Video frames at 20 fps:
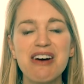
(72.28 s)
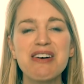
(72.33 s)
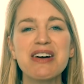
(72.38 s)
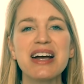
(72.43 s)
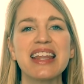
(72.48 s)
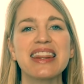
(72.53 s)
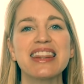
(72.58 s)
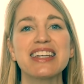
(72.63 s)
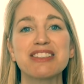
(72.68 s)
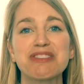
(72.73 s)

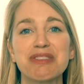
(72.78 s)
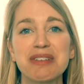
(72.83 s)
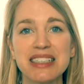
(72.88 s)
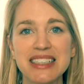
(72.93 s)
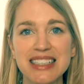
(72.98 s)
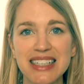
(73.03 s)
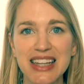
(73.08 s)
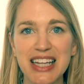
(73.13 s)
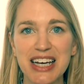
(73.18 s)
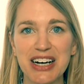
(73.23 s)
Okay, this one
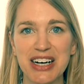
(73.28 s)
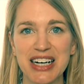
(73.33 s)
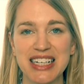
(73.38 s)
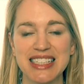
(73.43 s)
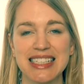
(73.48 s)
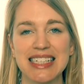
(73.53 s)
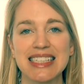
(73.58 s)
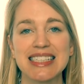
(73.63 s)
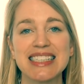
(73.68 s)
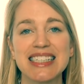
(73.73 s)
is
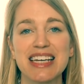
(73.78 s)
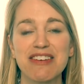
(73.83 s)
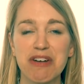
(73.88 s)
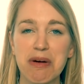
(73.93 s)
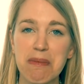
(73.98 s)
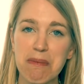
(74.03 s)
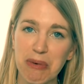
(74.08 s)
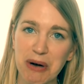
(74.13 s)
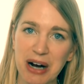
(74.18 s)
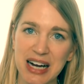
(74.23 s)
hilarious. It's
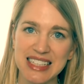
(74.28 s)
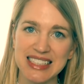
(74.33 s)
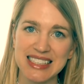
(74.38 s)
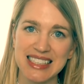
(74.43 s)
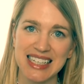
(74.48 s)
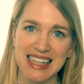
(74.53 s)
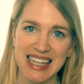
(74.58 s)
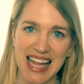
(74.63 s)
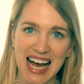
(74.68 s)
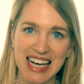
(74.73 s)
different
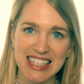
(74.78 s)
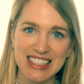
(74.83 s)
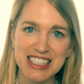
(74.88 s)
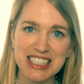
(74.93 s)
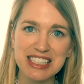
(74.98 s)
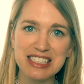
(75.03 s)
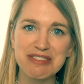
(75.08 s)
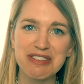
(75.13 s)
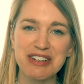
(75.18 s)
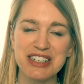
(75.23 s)
price
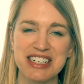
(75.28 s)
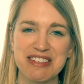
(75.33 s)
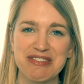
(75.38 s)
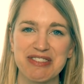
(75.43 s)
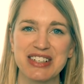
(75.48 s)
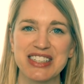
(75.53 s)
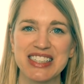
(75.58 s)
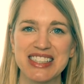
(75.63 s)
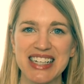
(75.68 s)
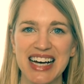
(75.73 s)
glasses for
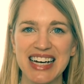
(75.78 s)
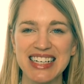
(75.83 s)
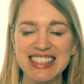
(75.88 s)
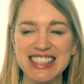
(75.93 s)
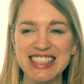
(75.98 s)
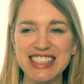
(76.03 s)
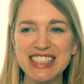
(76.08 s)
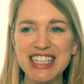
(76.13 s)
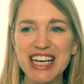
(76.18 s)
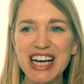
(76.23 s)
different
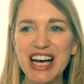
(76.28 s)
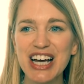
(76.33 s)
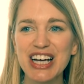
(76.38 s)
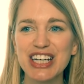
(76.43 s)
sizes.